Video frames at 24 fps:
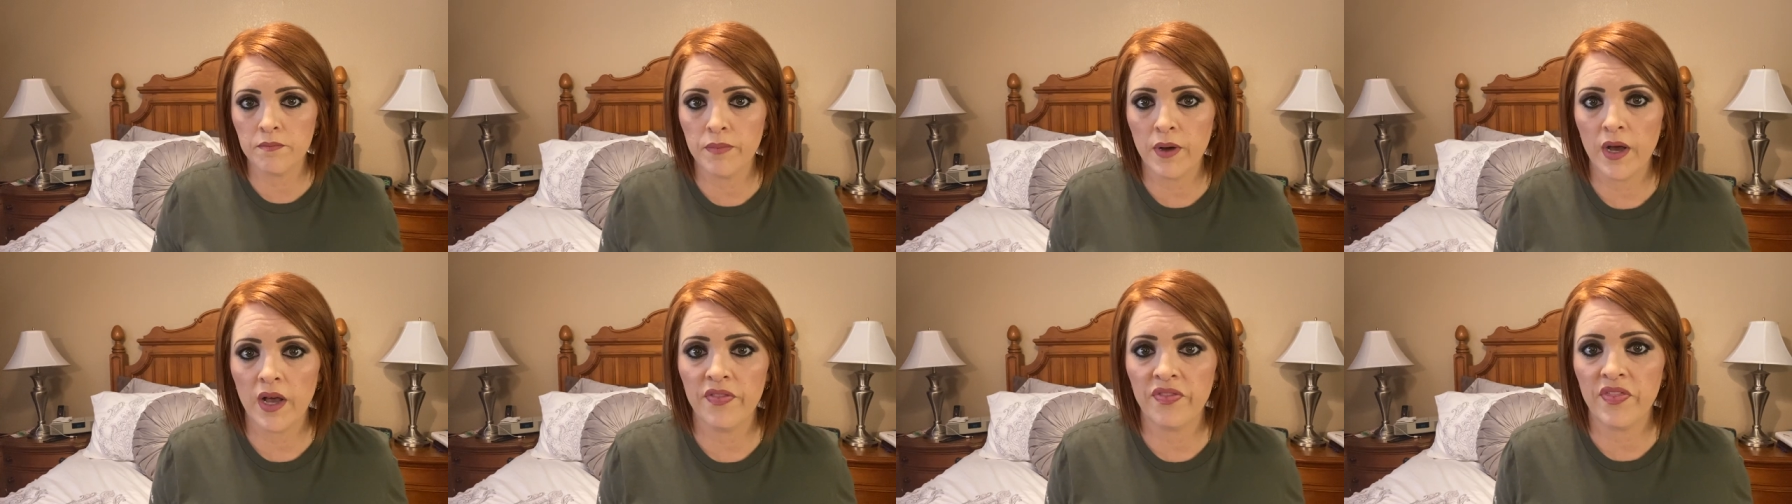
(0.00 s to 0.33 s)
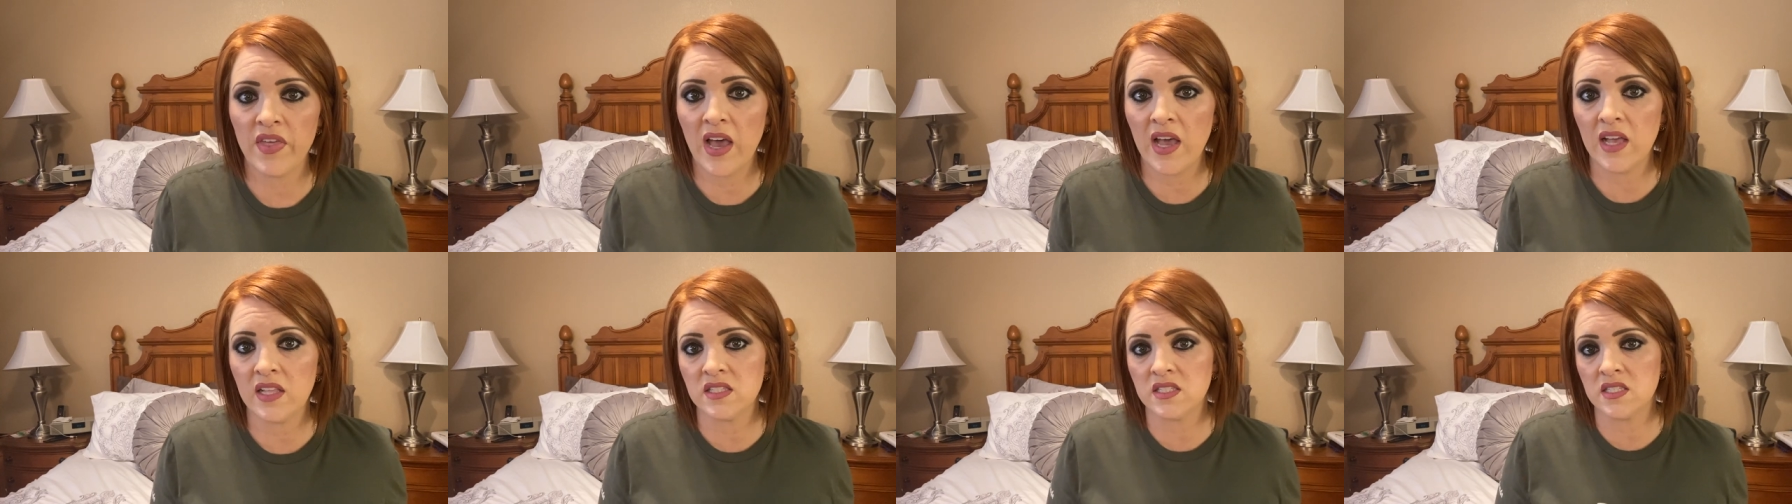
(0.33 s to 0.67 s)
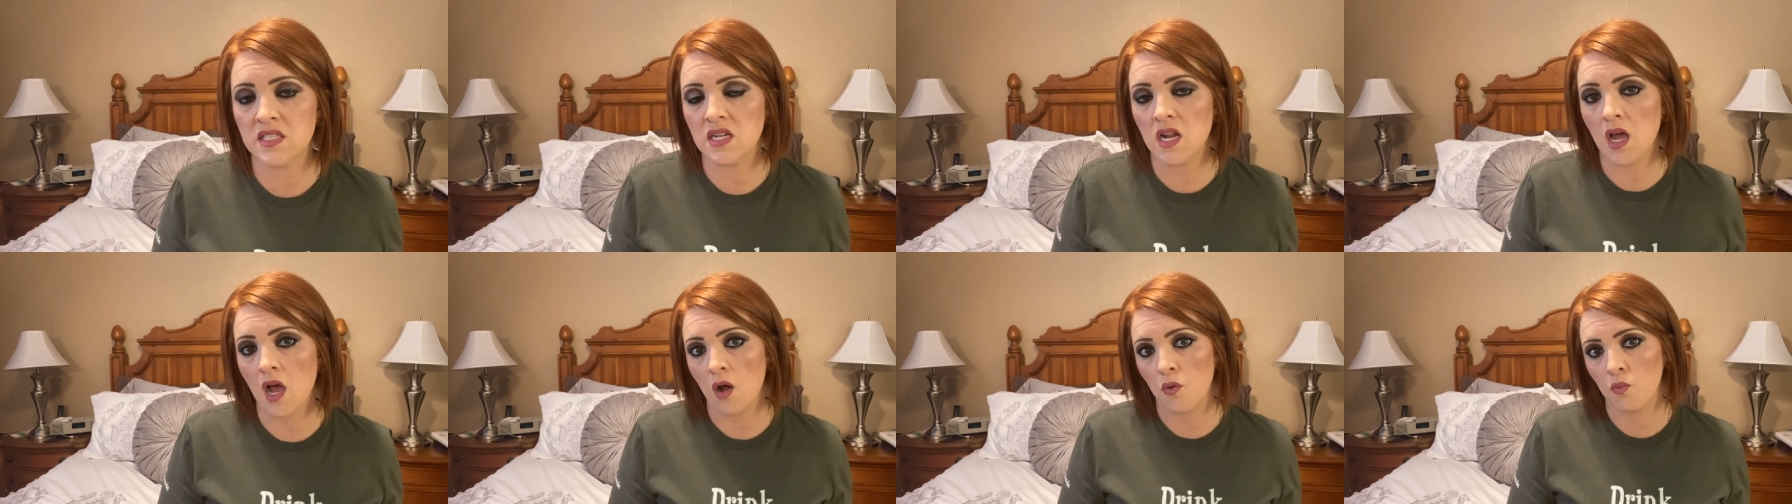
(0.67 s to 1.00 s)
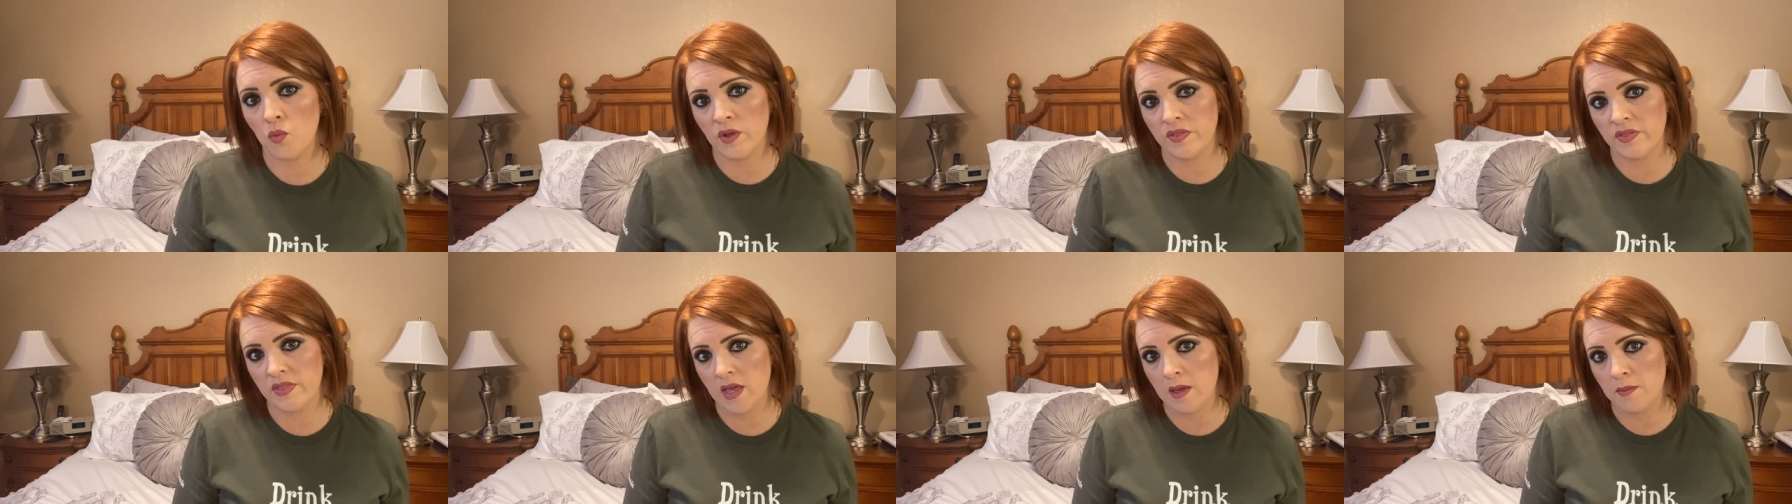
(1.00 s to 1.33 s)
but that's not
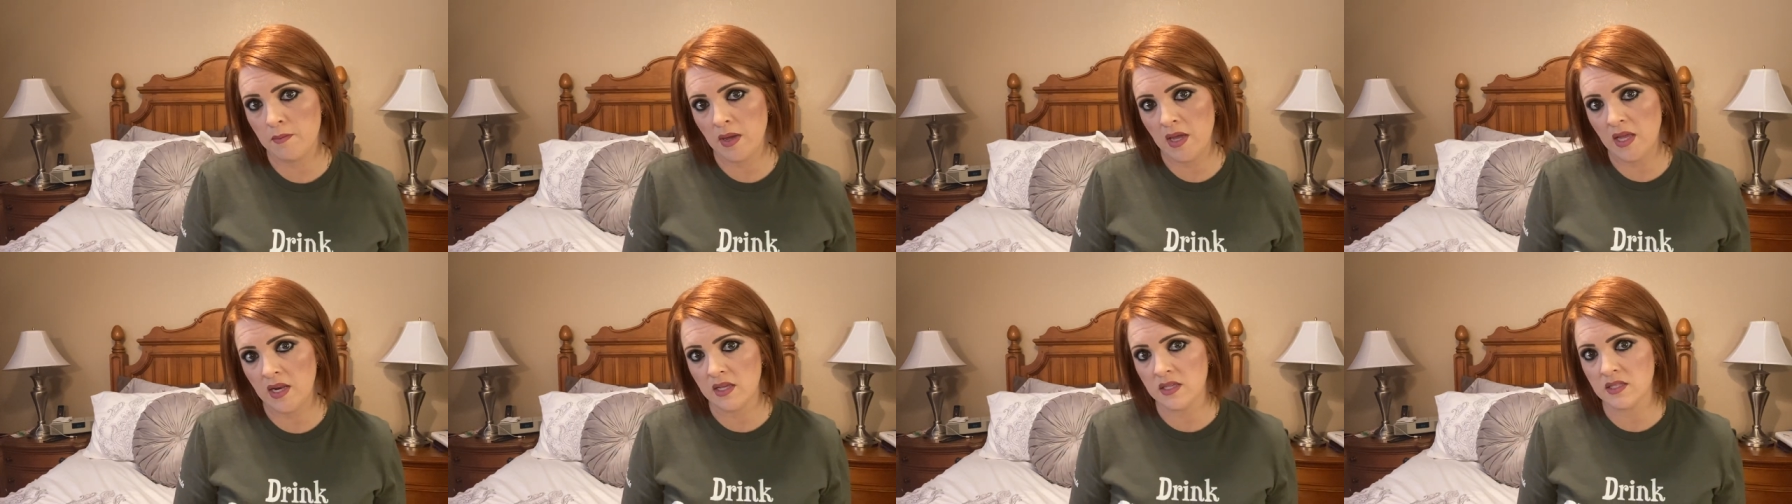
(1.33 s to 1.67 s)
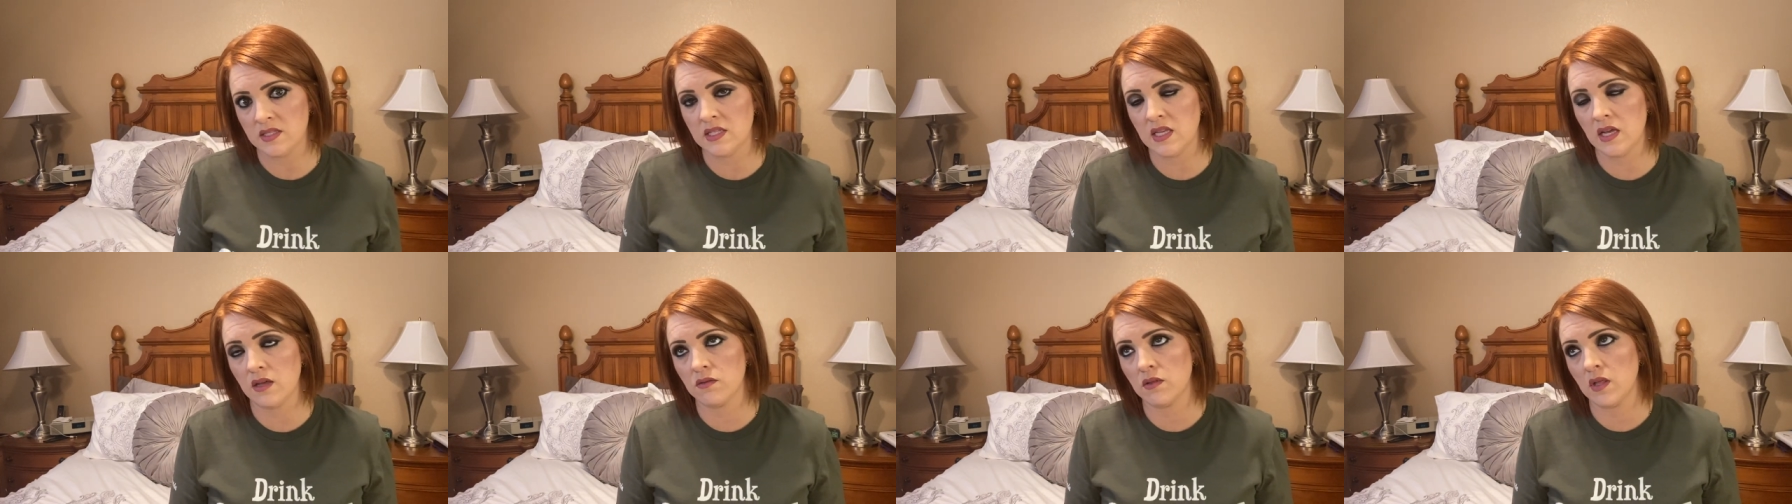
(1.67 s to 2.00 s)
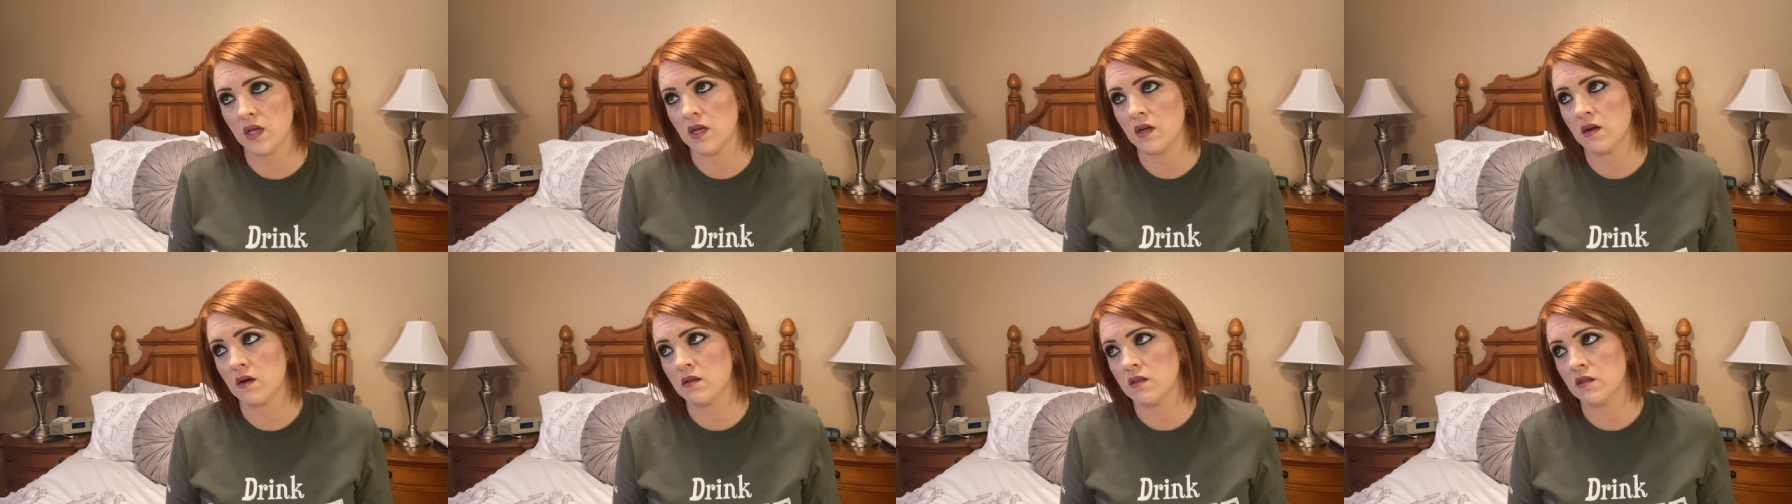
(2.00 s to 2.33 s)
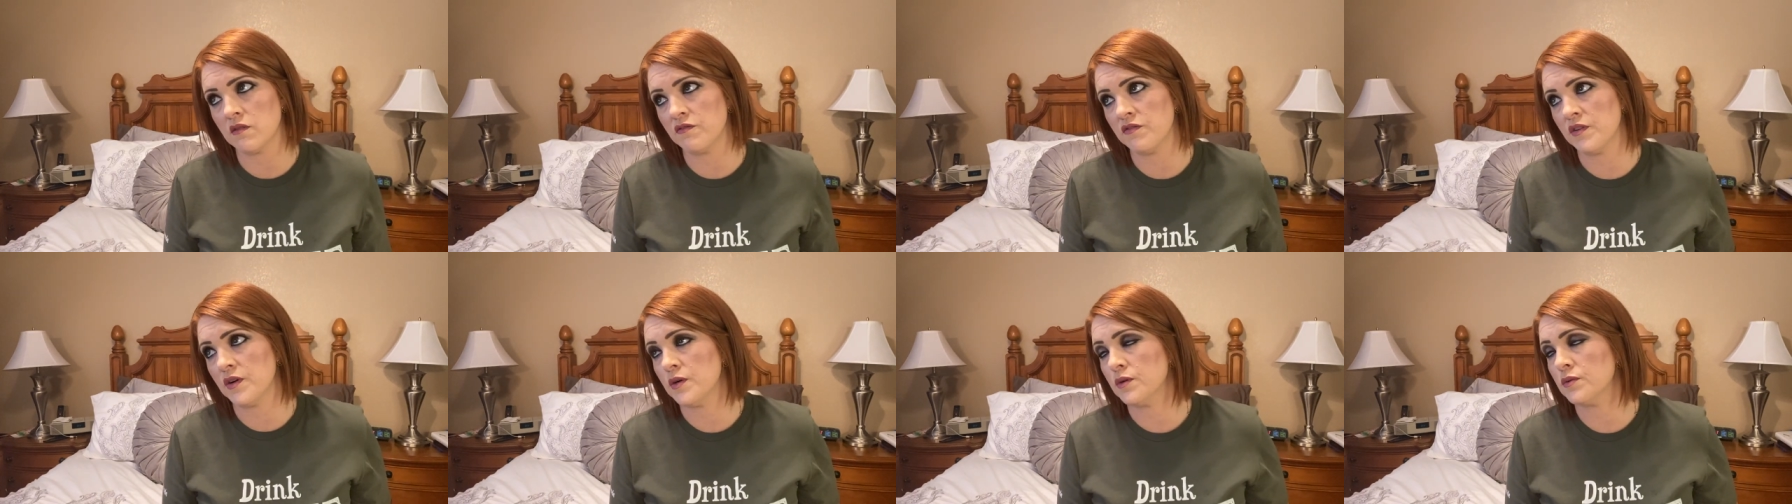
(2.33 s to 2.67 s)
what they made it sound like on
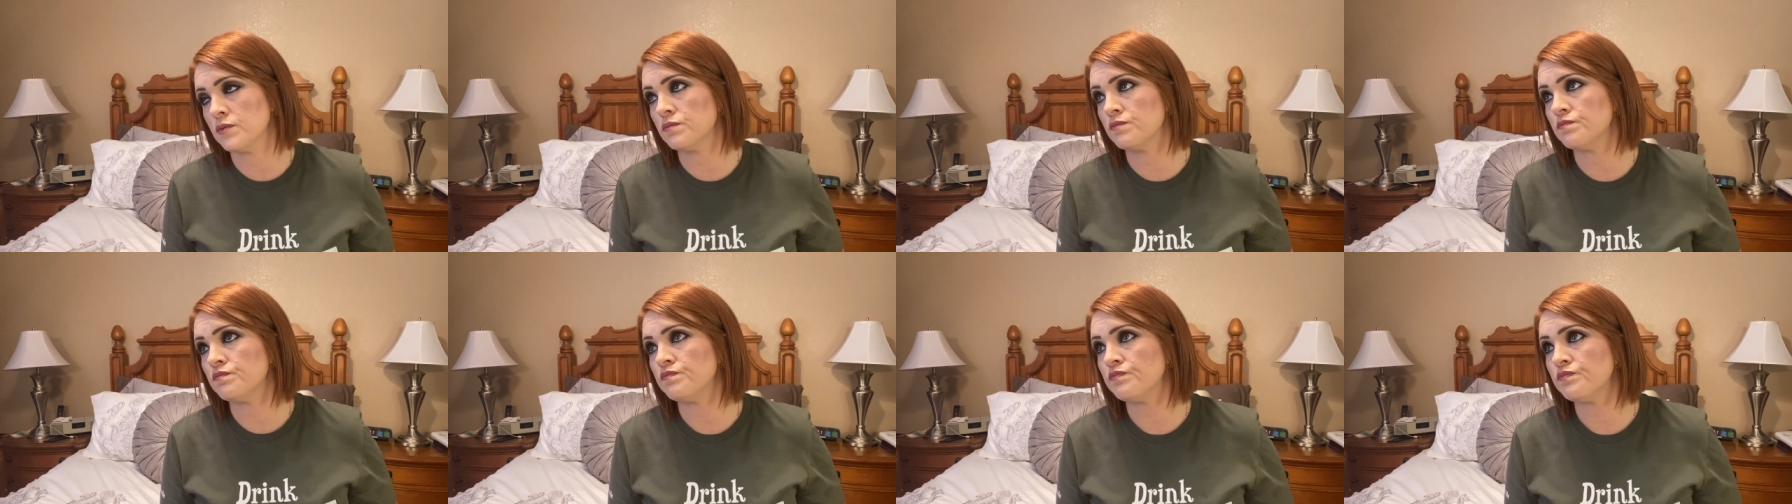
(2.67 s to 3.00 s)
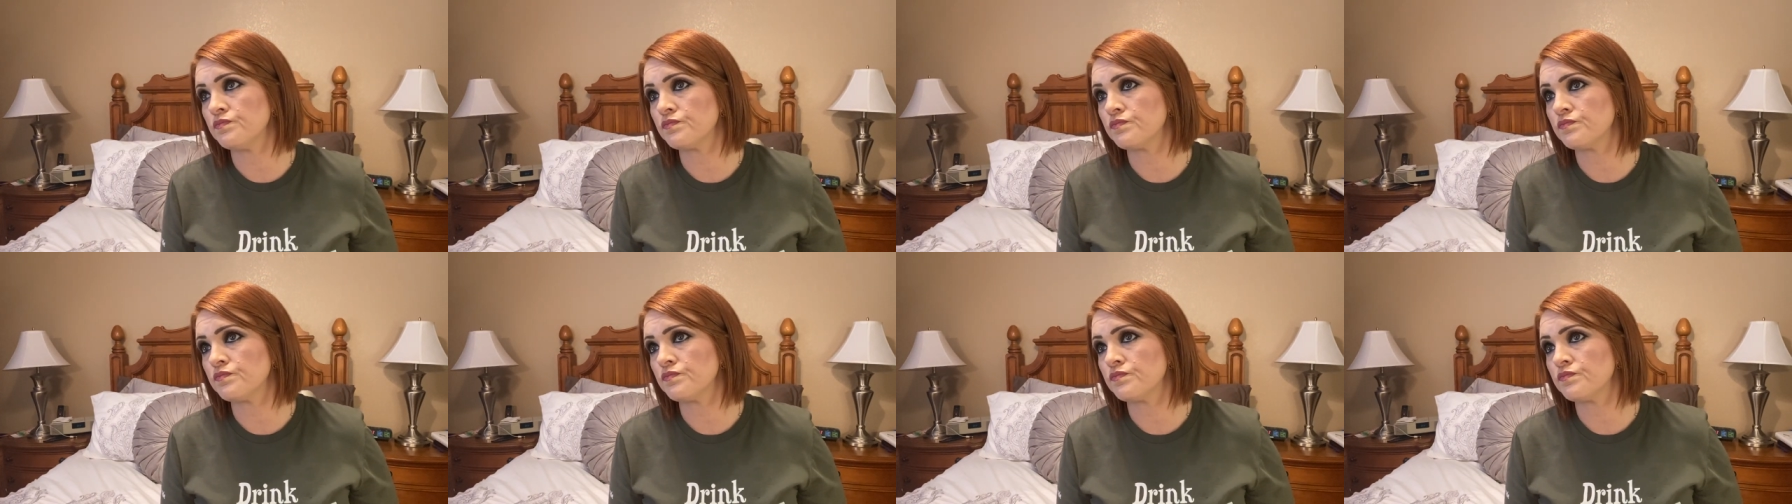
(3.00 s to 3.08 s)
the phone.